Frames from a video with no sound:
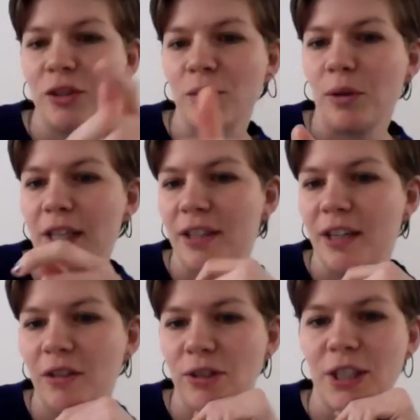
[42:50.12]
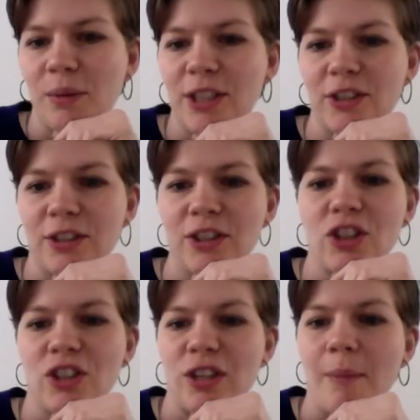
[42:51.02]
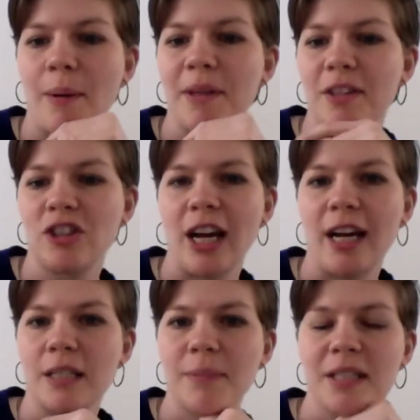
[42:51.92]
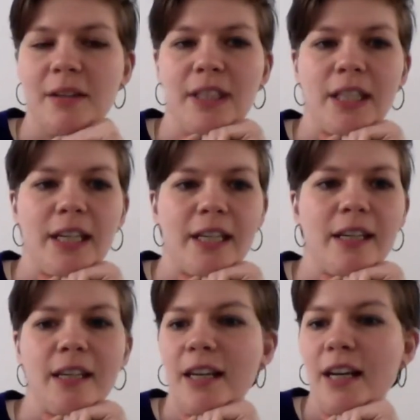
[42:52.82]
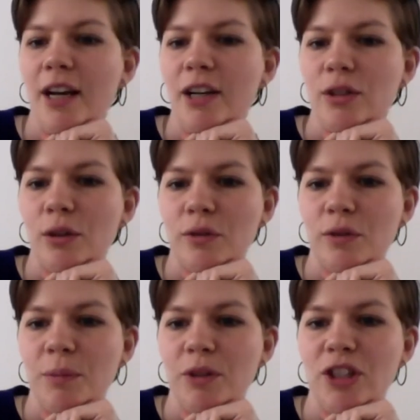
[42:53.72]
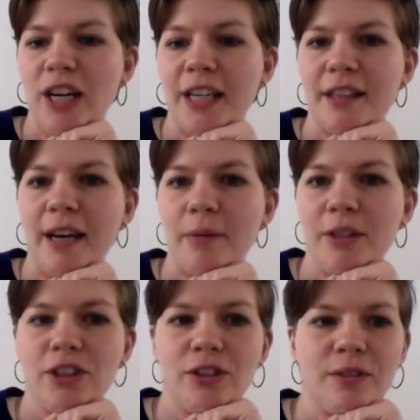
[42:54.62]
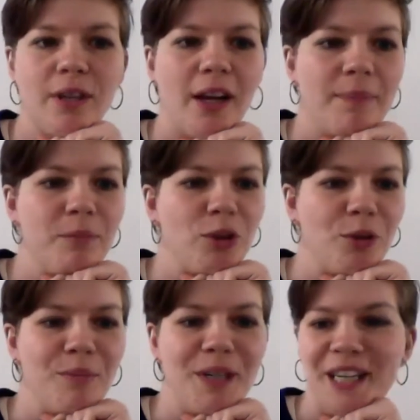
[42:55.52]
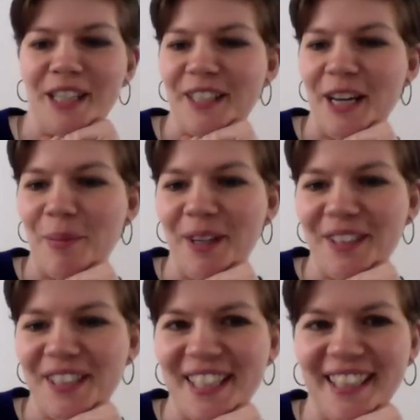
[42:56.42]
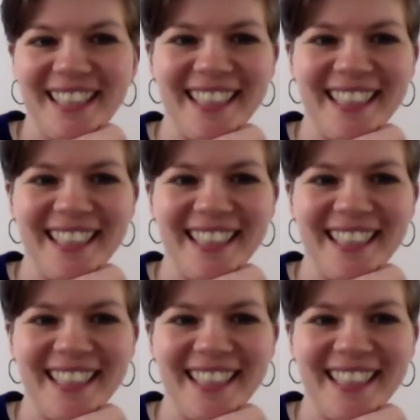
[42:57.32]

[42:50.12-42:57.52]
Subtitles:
or there's an interesting question that's just come up in the chat specifically at Oxford Mutual Aid there, which I'm sure Nabila could help answer.